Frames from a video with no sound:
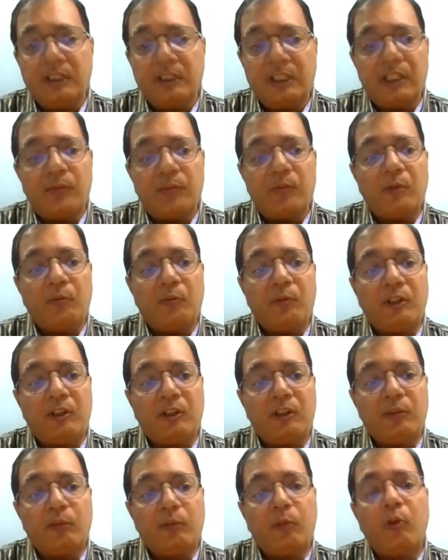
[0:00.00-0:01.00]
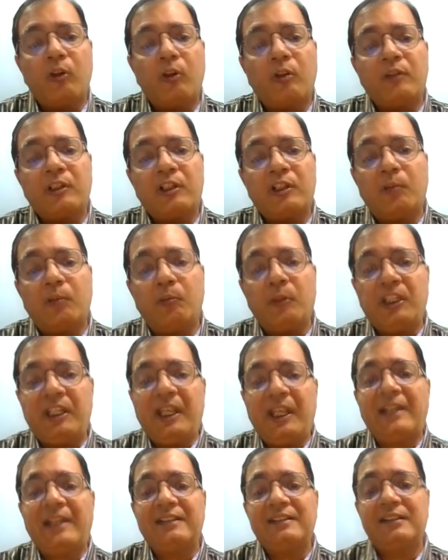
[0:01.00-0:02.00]
key members. Board of the company
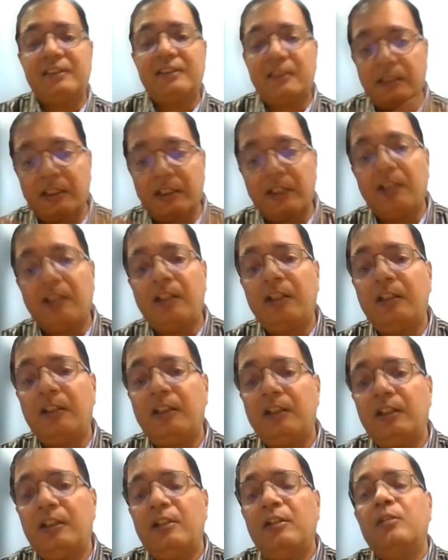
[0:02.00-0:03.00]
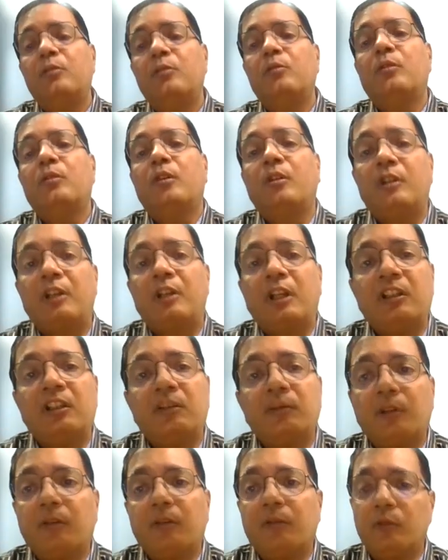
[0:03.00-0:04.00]
acts as a hurdle on
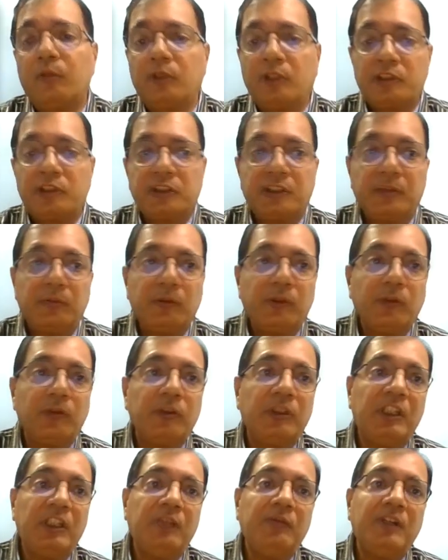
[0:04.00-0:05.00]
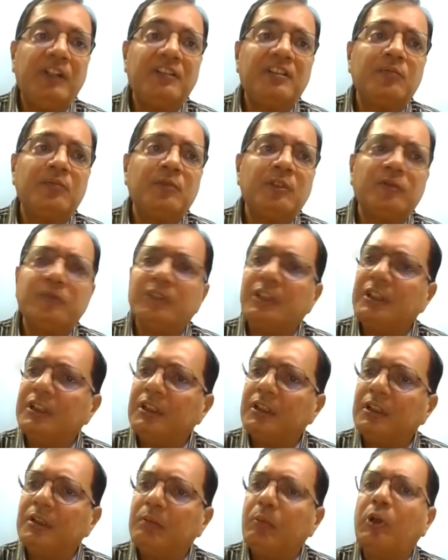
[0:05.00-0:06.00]
transfer of ownership. So these were some of
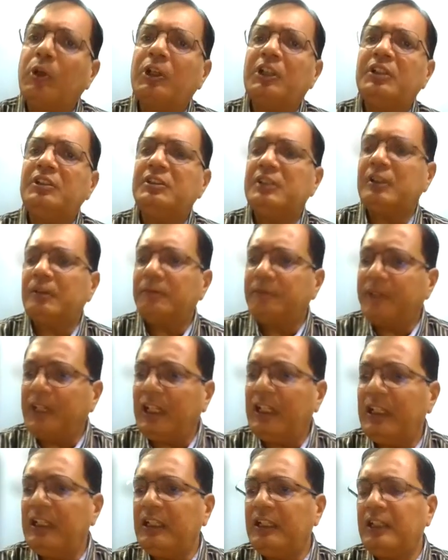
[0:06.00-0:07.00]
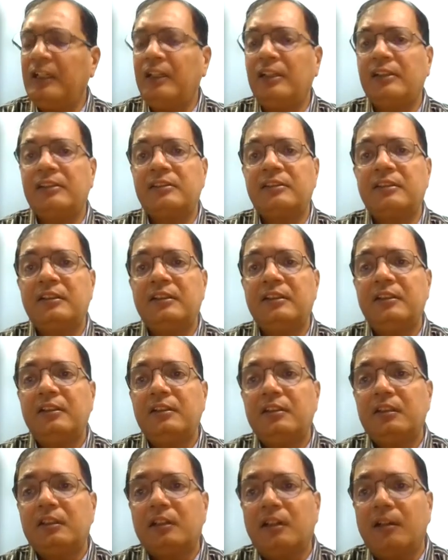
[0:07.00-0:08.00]
the potential failures
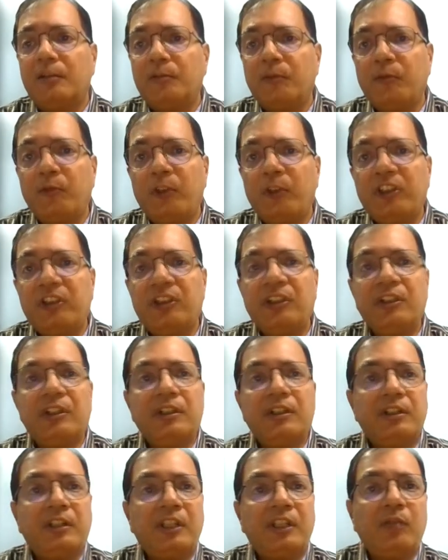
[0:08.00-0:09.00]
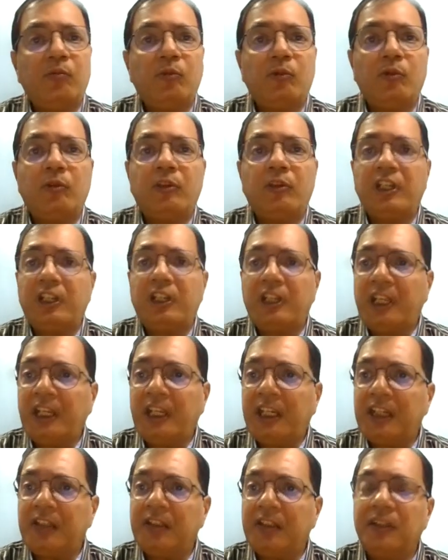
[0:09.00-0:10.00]
which the team could
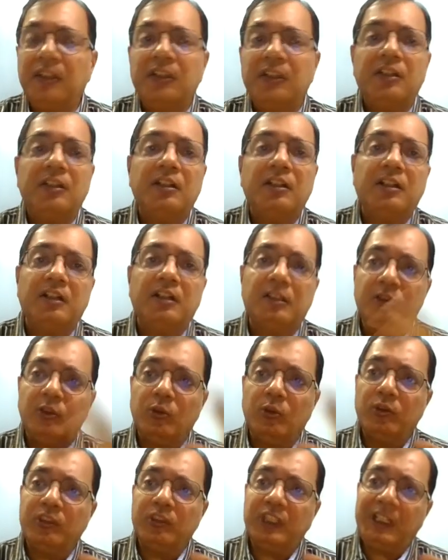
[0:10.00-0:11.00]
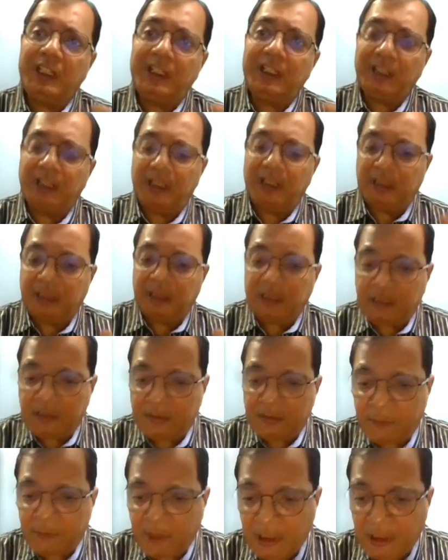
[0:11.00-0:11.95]
detect using the